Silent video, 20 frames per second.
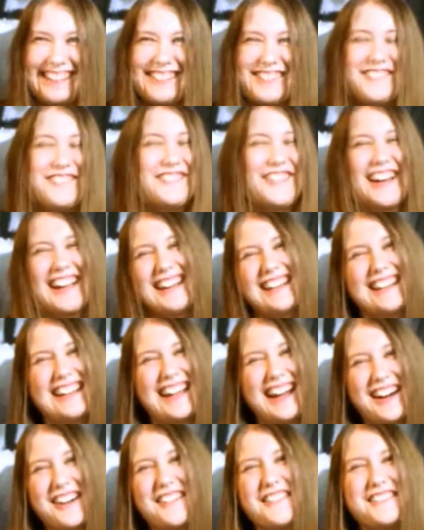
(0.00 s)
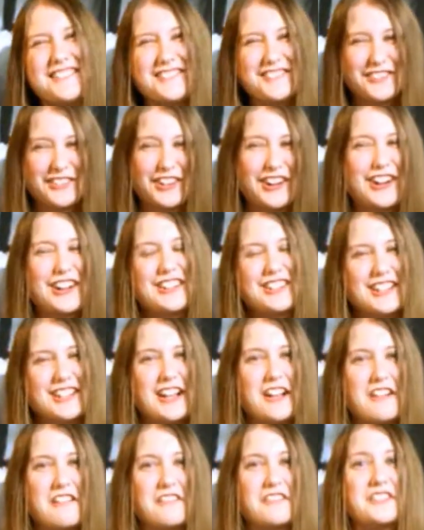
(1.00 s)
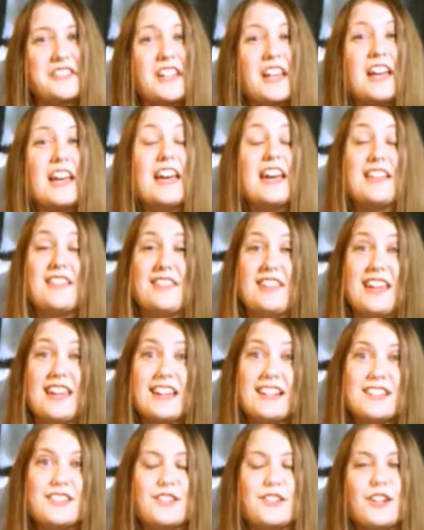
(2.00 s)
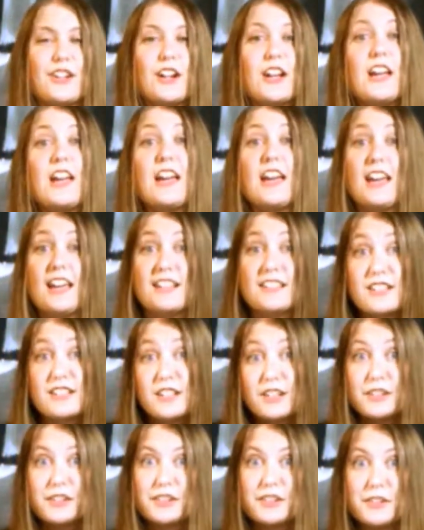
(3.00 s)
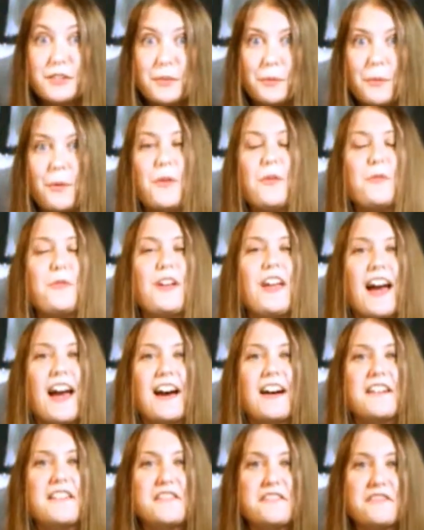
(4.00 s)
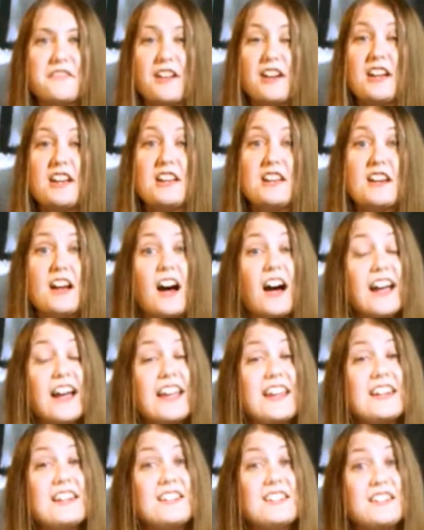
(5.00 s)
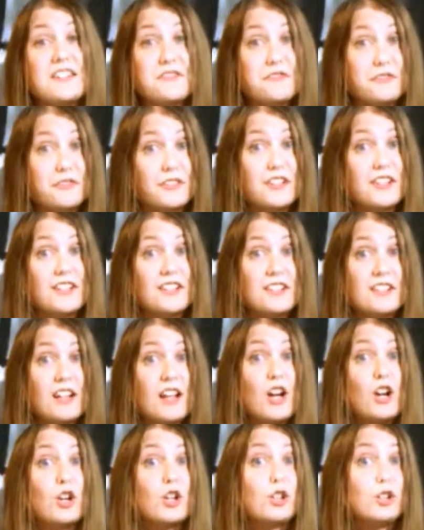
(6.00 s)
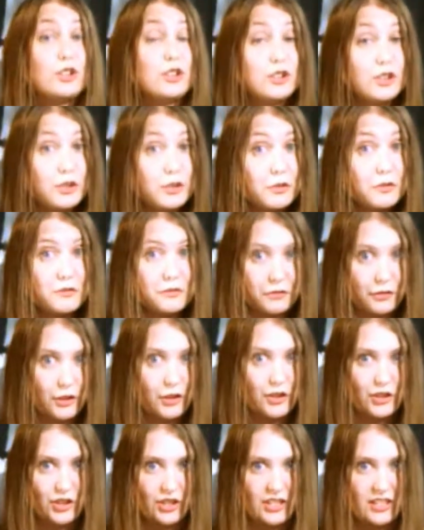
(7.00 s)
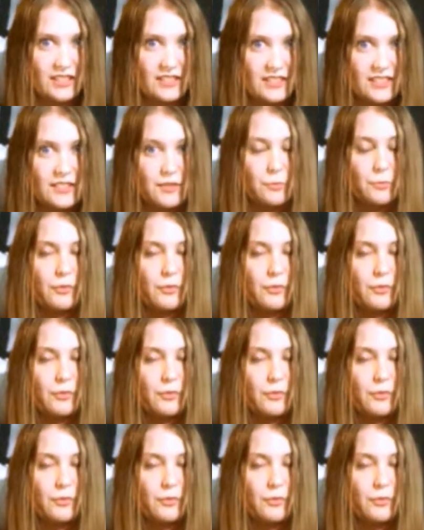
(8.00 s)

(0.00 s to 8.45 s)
finding out for ourselves. The answer is Clue. We have 9 different Clue versions.